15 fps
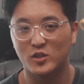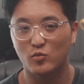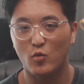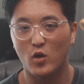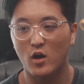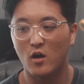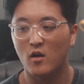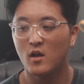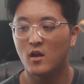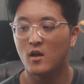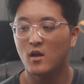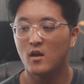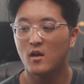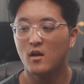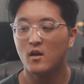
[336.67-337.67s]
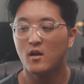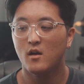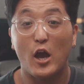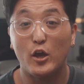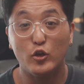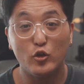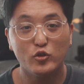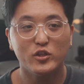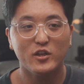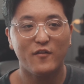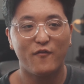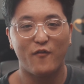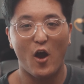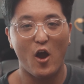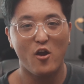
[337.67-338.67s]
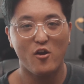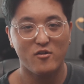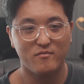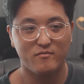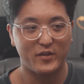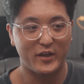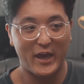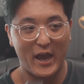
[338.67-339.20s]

as well. I usually fire the